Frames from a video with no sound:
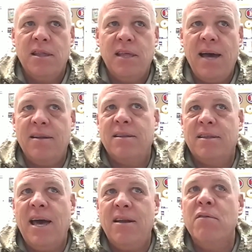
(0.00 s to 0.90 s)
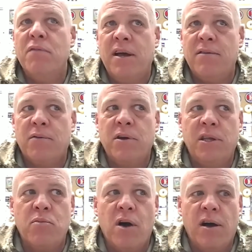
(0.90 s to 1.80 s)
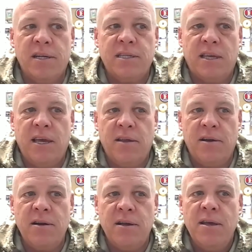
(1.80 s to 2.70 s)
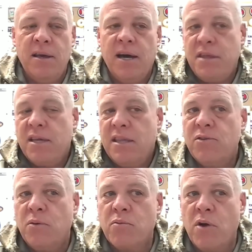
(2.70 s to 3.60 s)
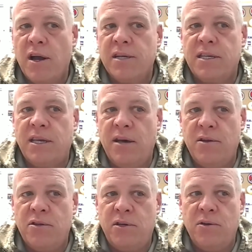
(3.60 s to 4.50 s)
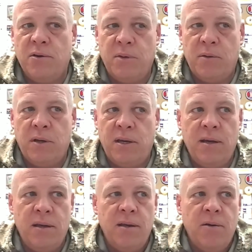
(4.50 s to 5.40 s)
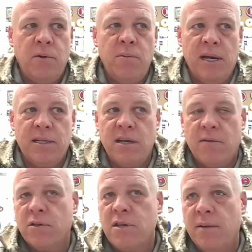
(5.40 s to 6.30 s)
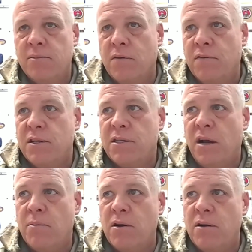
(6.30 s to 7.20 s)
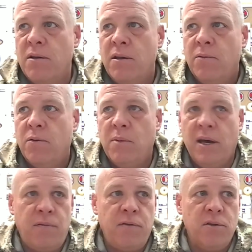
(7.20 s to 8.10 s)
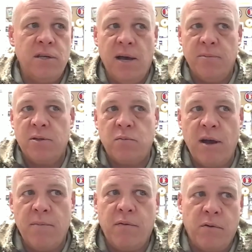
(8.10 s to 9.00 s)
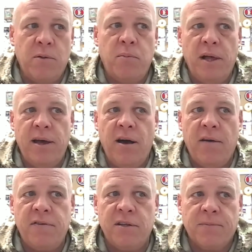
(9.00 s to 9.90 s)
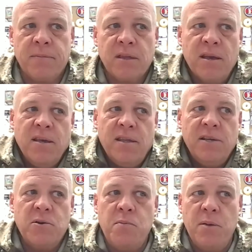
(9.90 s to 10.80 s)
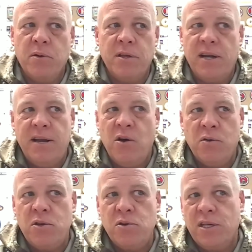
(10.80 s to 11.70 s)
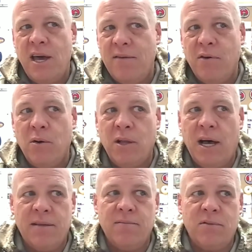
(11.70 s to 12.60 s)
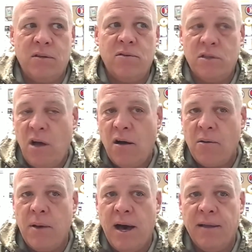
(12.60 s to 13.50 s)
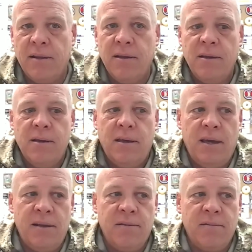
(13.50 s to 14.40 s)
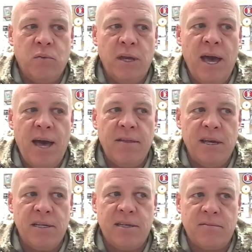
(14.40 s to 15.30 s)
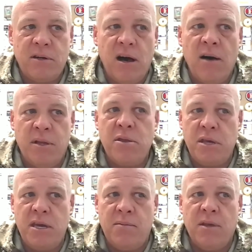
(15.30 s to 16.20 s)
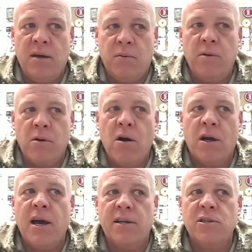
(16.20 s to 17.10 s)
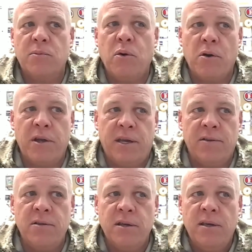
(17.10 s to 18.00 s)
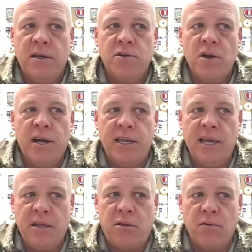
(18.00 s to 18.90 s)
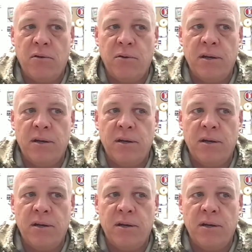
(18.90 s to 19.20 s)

That event really brought us together. I think this one brought us together too. I mean, we met several times over the summer. We met a few times right before the playoffs, and these are people that I don't usually have a whole lot to talk about. And we had this common theme that we were all kind of supporting and trying to get through.